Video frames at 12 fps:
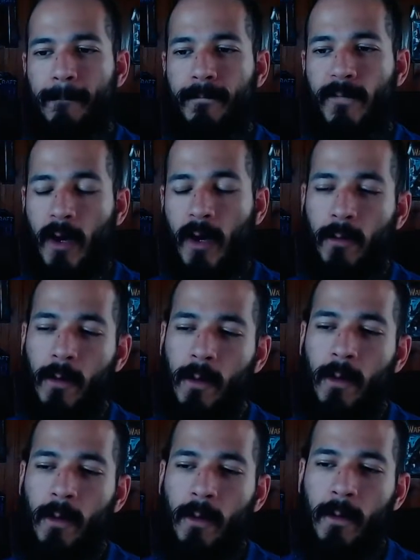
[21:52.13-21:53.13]
So
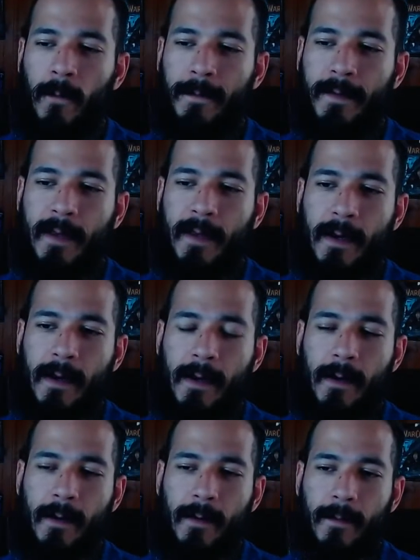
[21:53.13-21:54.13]

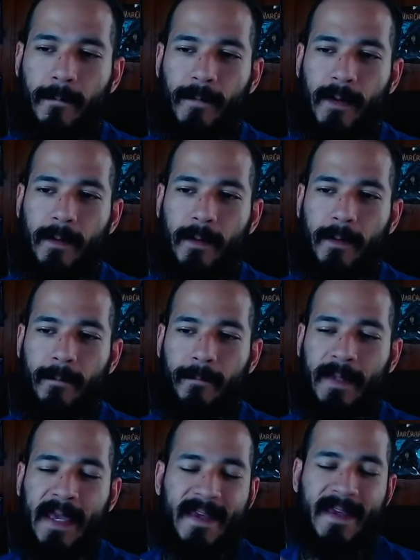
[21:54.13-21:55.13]

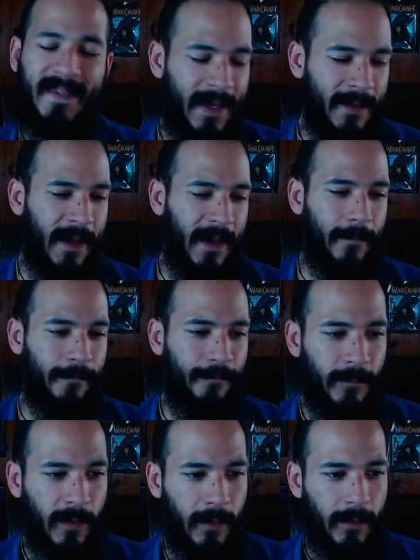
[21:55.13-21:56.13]
they say that
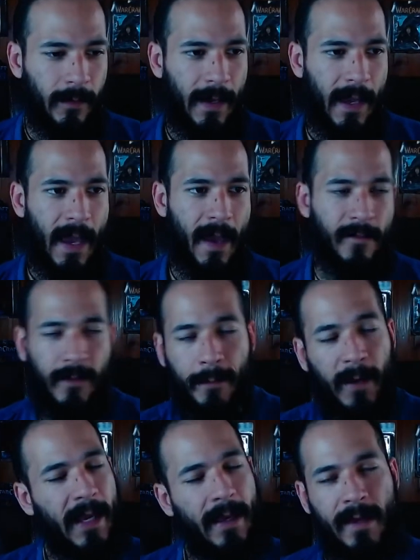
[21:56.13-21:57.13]

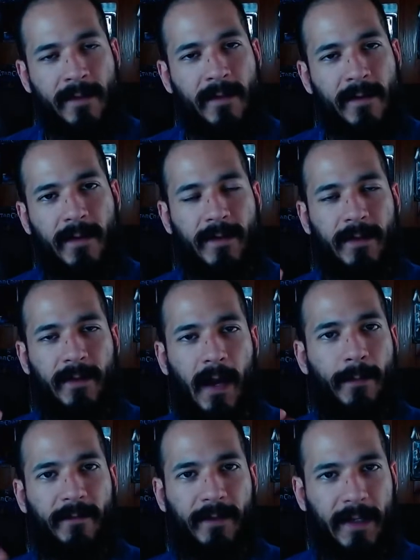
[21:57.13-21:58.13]
everybody is a different
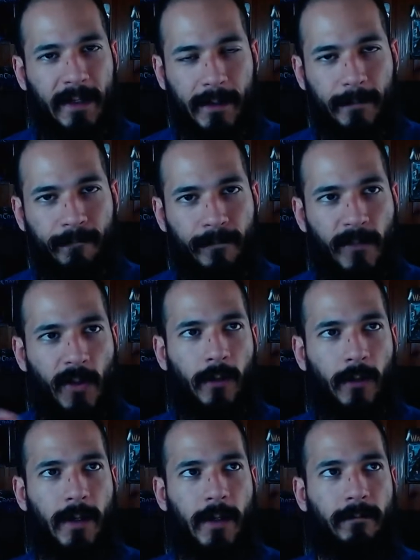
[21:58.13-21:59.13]
type of healer.
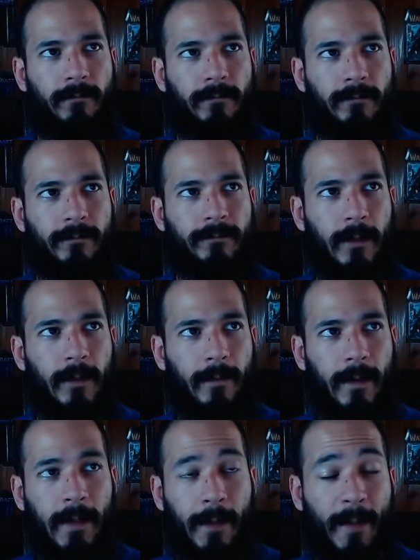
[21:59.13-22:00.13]
So
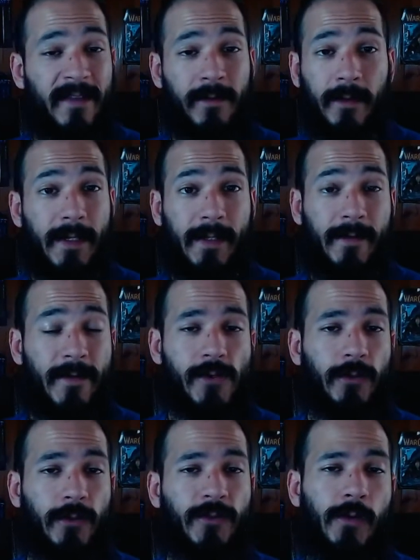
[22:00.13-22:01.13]
it depends on the
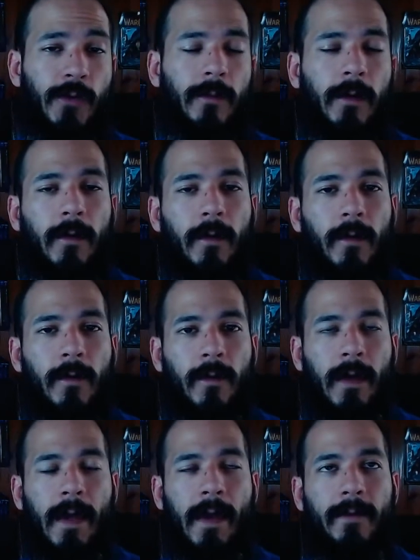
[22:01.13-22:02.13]
individual too.
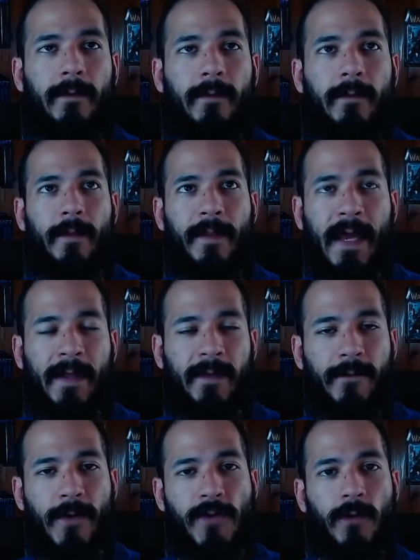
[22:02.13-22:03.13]
And that
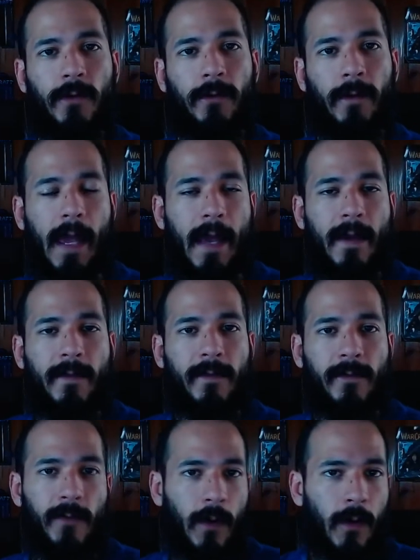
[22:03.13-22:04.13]
individual has
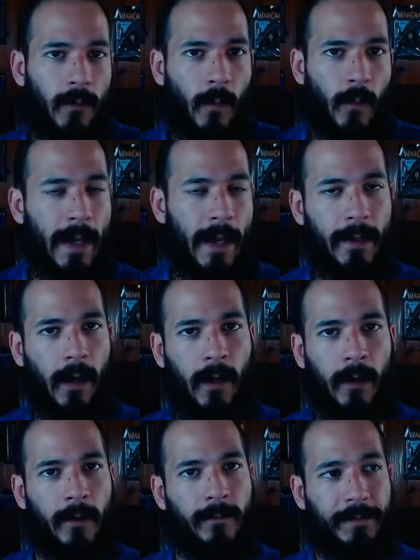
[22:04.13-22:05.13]
its own way
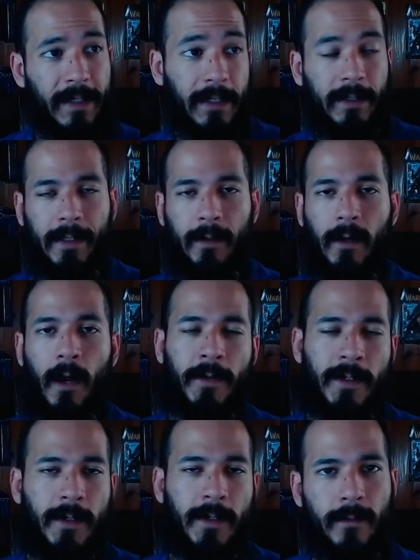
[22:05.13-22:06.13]
of healing
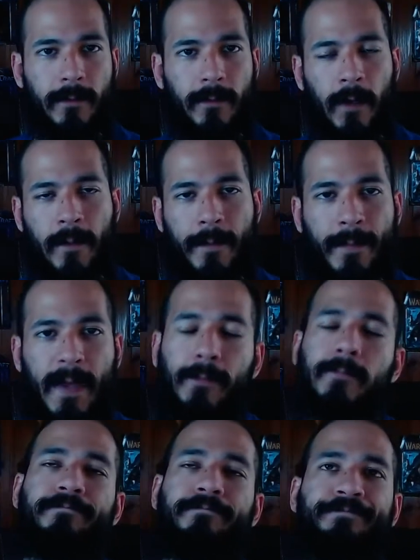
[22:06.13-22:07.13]
other
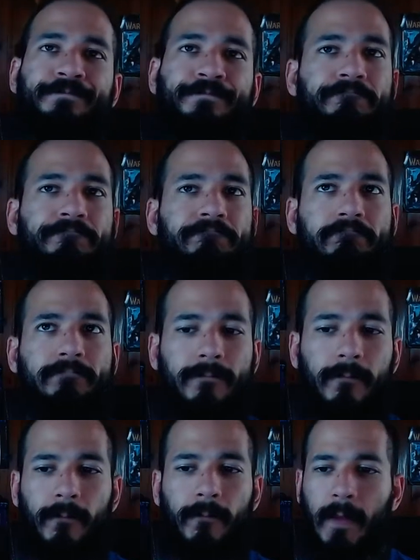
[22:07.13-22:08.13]
people.
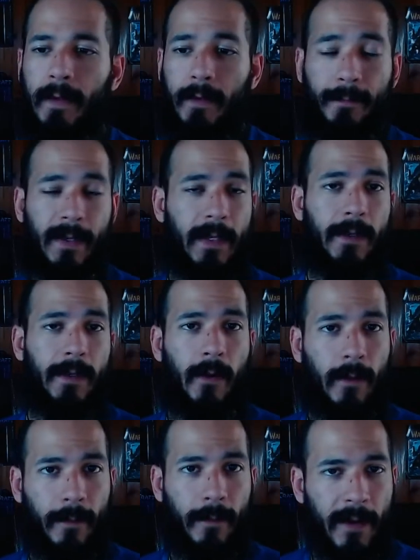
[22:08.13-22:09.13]
It could be,
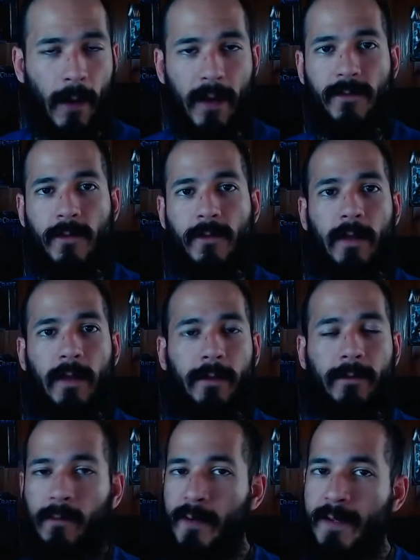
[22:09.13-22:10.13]
in many ways, just
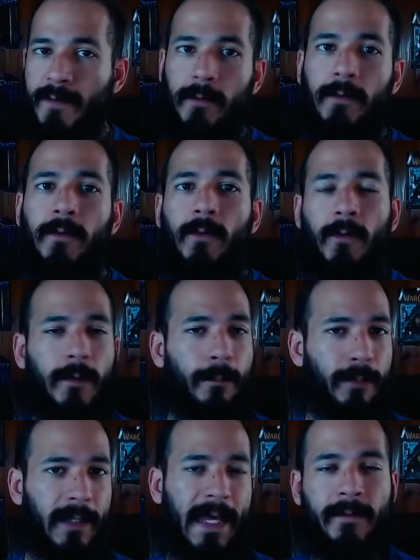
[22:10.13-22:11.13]
like crystal or
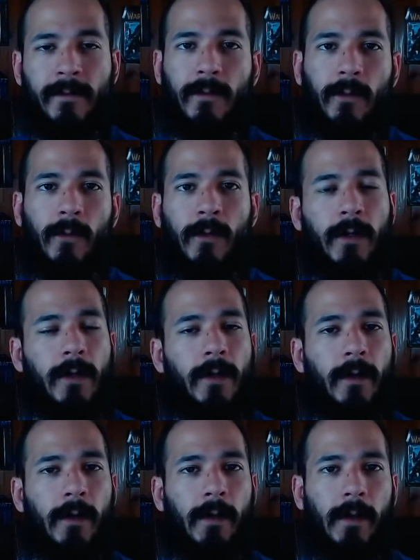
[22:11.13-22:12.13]
plants
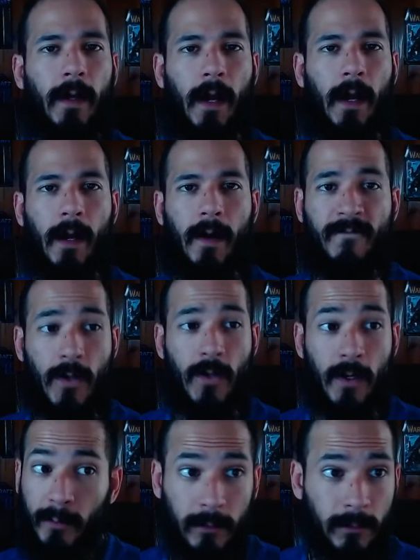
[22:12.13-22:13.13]
or
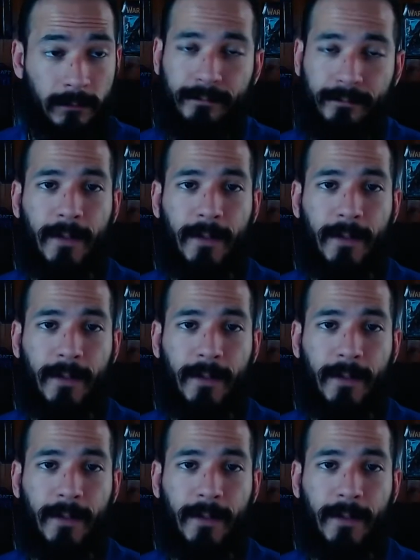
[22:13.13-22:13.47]
verbal,